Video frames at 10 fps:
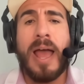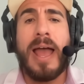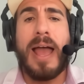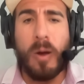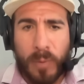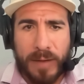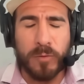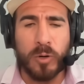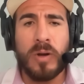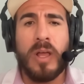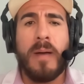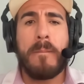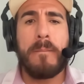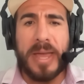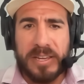However,
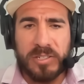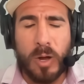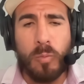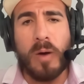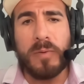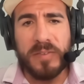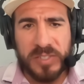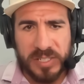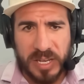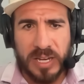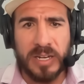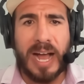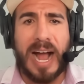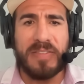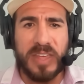based on what we've seen,
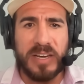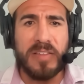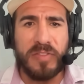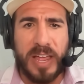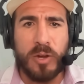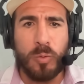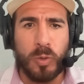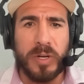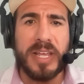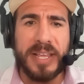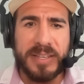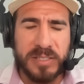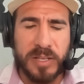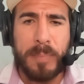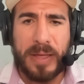I think Nathaniel Wood is
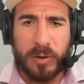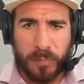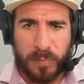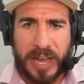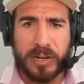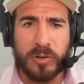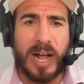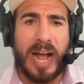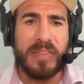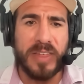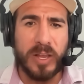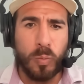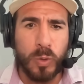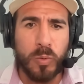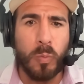the better fighter. I think
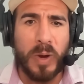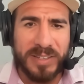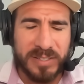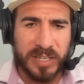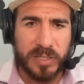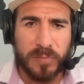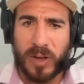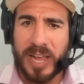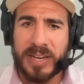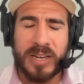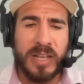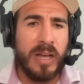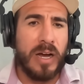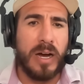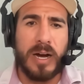Wood wins this fight.
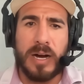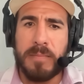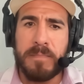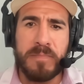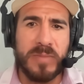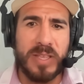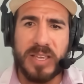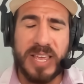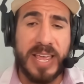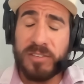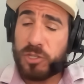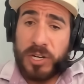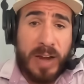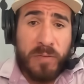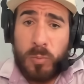Um, he's
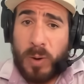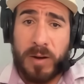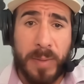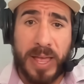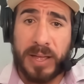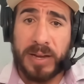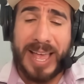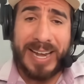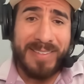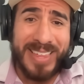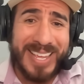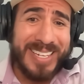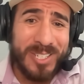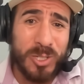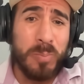good everywhere, man. And I think
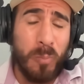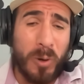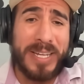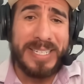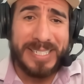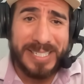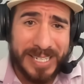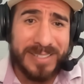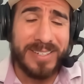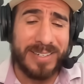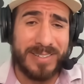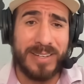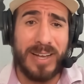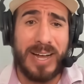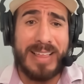he's just more consistent.
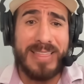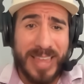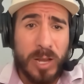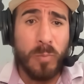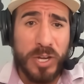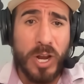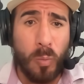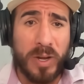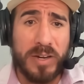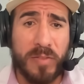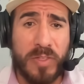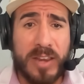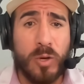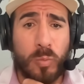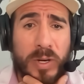Uh, I think we know what
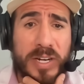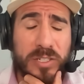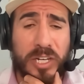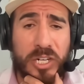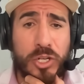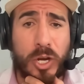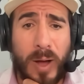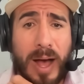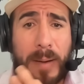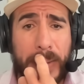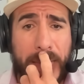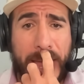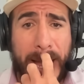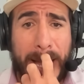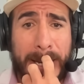Nathaniel Wood is going to show up.
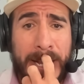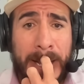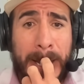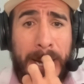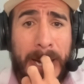And mm-hmm.